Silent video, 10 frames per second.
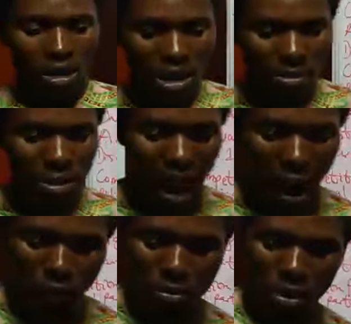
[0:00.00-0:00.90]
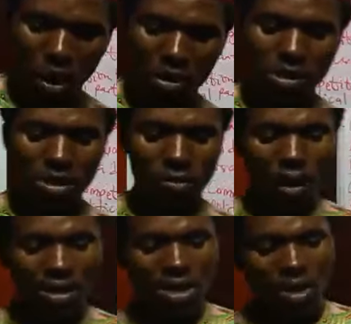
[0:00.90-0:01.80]
This media often becomes
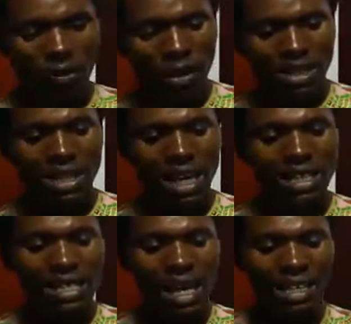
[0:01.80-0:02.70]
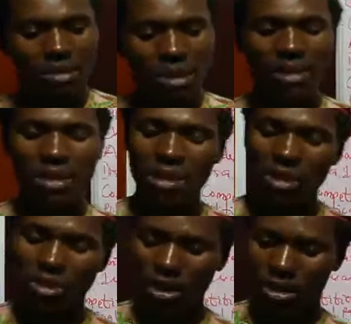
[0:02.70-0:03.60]
forces of personality and image
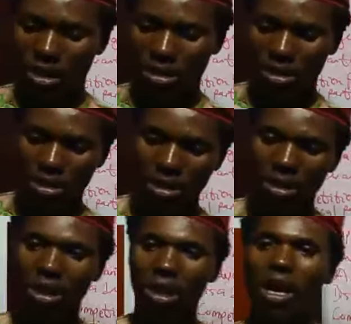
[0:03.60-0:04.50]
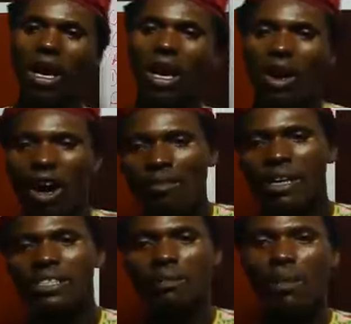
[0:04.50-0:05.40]
destruction.
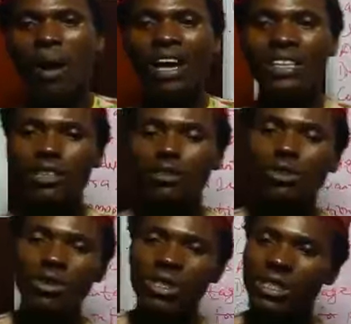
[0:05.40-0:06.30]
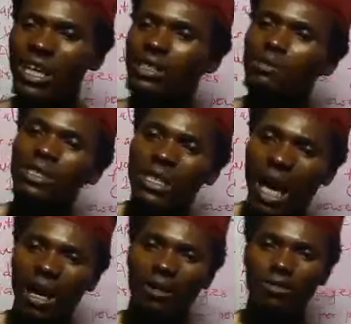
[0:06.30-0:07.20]
Governments empower them to use the state
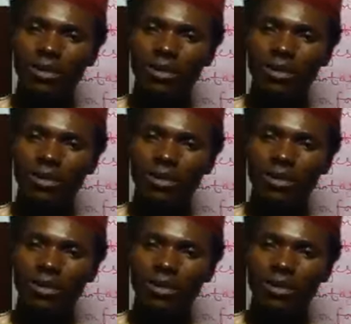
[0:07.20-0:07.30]
media